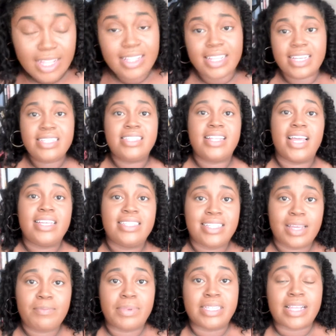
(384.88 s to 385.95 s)
this next
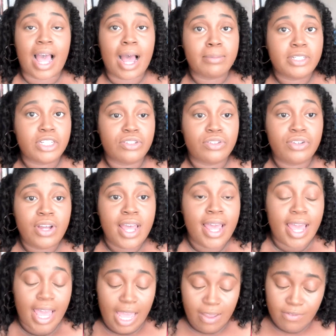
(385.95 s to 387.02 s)
step is optional.
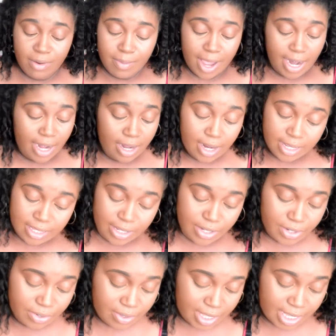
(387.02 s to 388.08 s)
Everybody
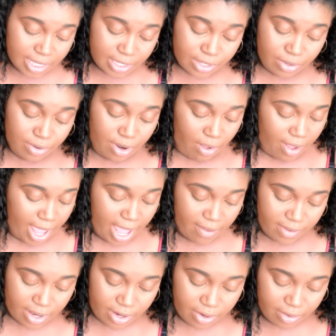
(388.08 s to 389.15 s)
doesn't do this. You don't
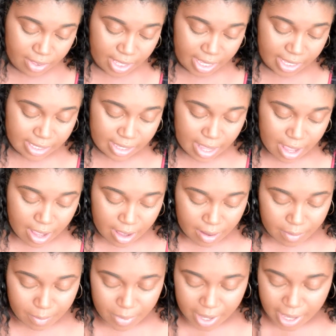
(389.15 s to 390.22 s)
have to do this,
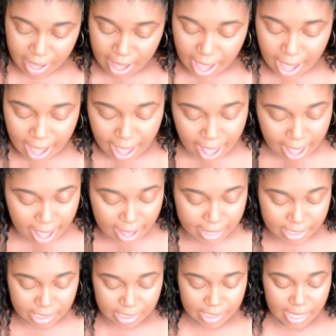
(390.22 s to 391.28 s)
but
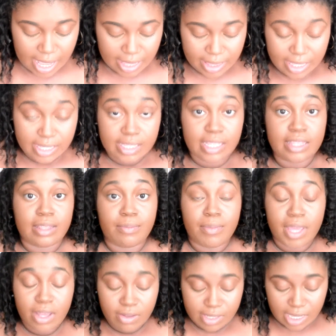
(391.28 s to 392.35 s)
I just got this in the
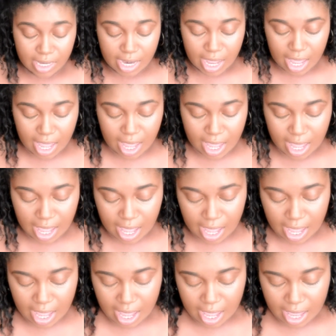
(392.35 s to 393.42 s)
mail today,
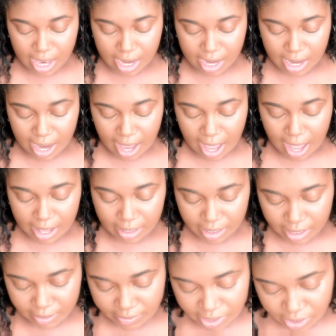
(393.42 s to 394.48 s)
and I
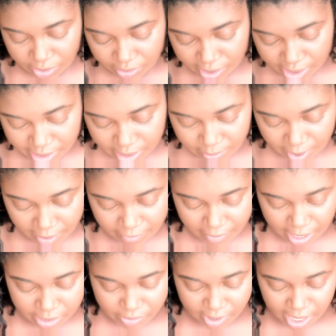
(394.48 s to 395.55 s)
love to do this to my
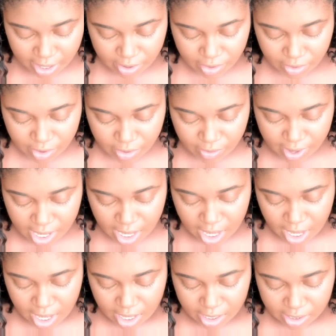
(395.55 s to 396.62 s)
face when I do it.
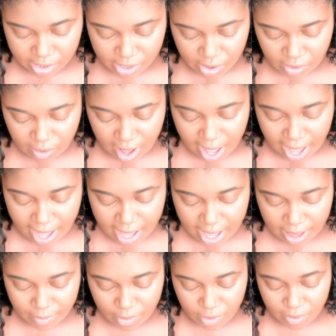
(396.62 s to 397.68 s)
So I
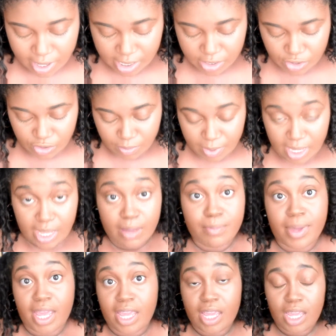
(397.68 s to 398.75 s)
am going to
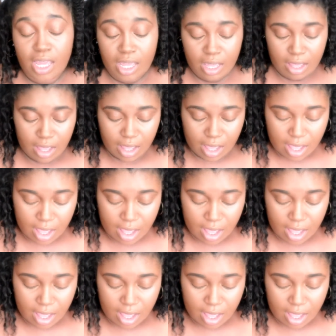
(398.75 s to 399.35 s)
be baking.